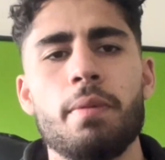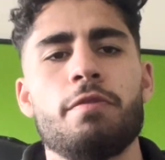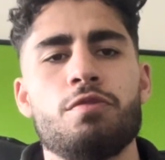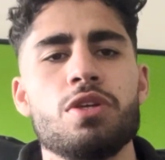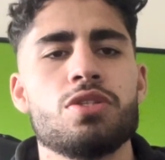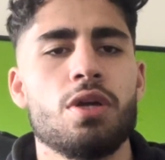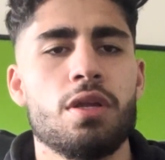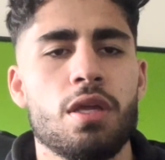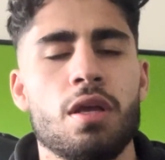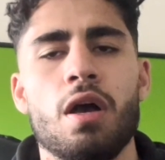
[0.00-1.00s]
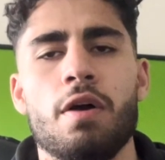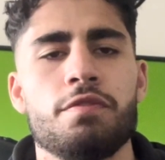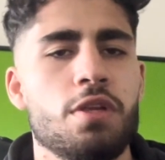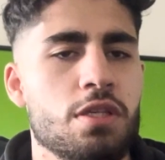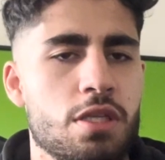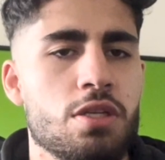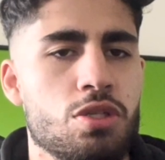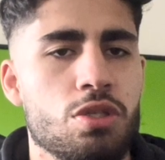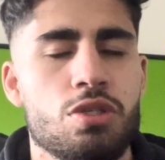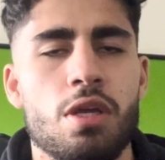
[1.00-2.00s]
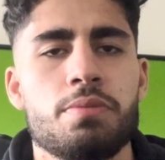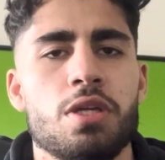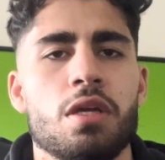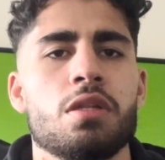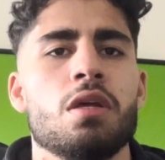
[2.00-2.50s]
of restudying of the essential subject.